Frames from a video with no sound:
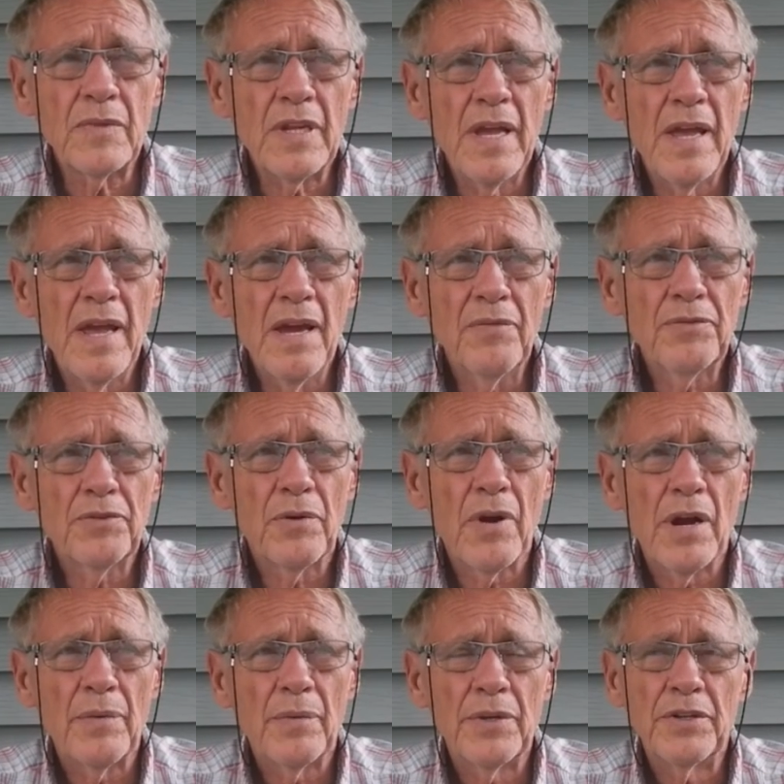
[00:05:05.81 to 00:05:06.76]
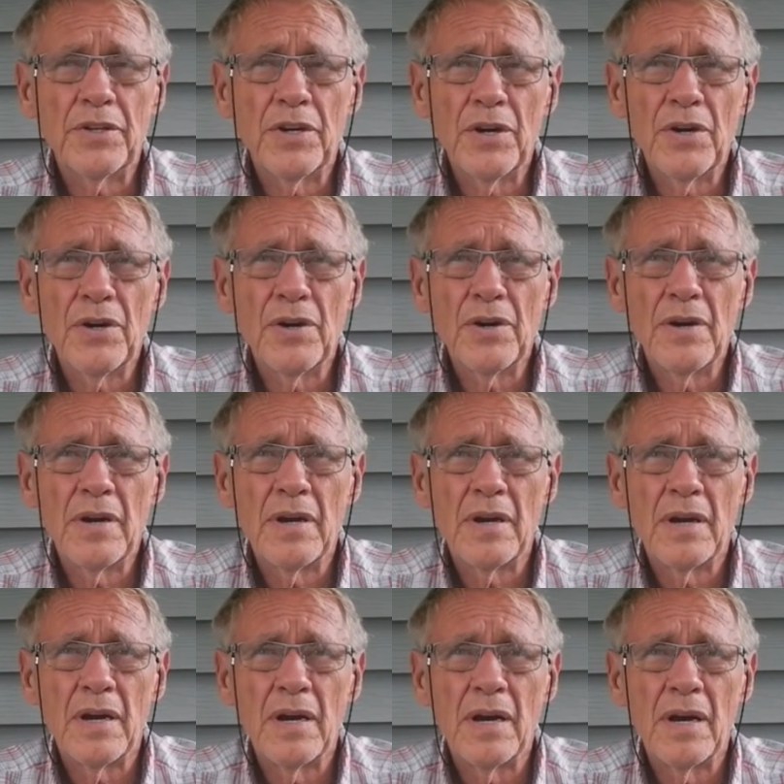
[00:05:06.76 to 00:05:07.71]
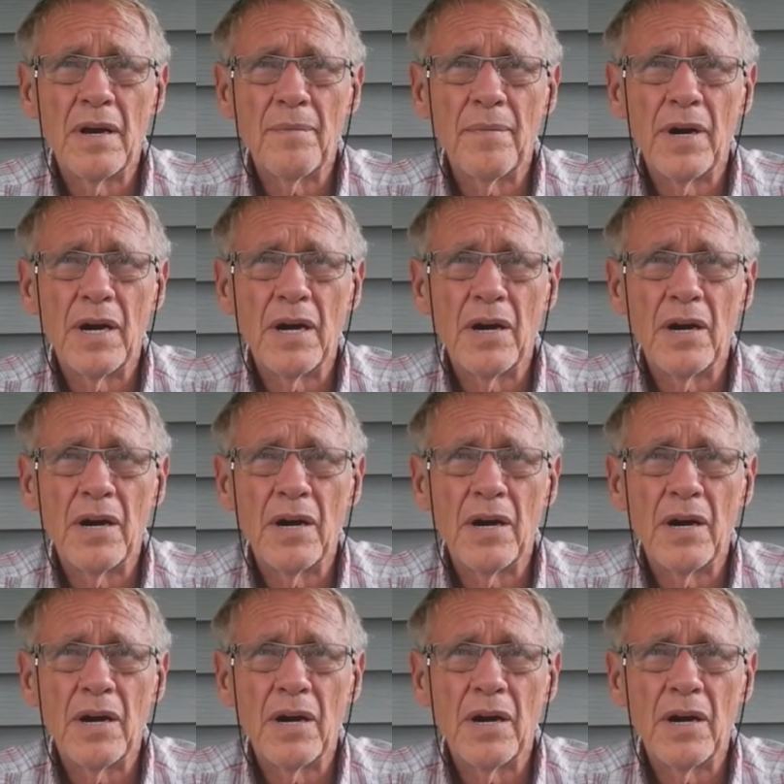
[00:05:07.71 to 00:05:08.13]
After I return, I'm